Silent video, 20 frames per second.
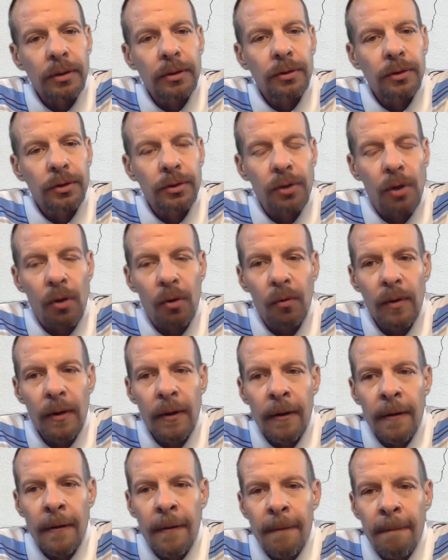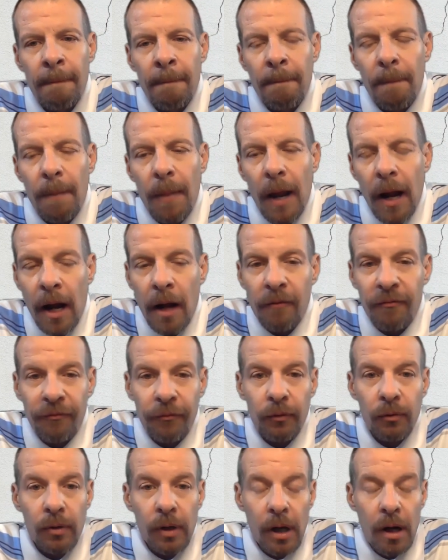So I
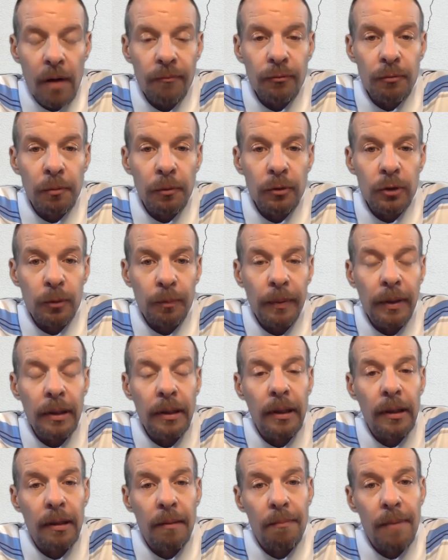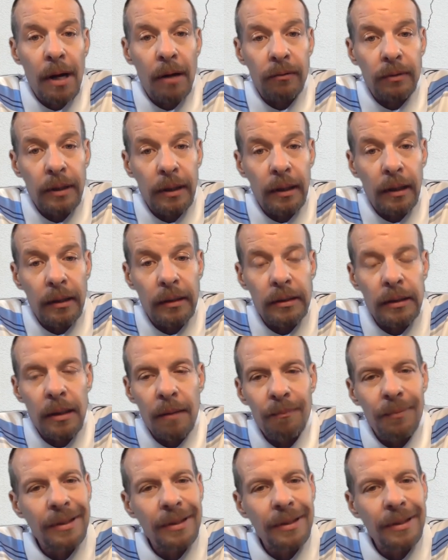feel comfortable speaking about things